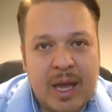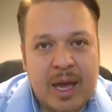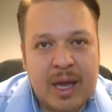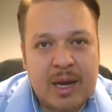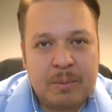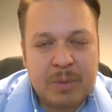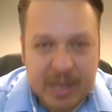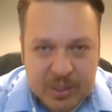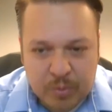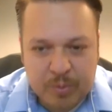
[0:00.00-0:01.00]
And
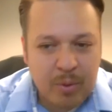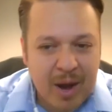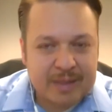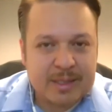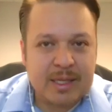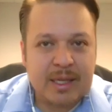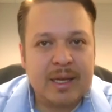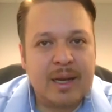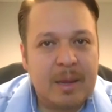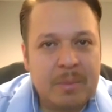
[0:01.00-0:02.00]
because we've been practicing
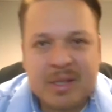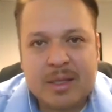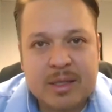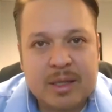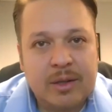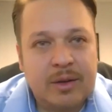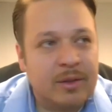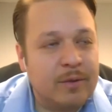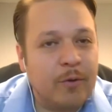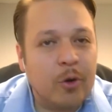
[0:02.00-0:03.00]
it, I basically said, look,
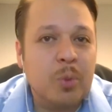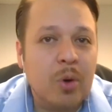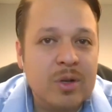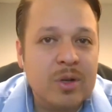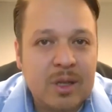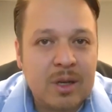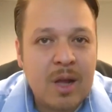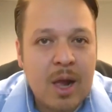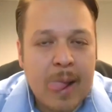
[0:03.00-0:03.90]
the first person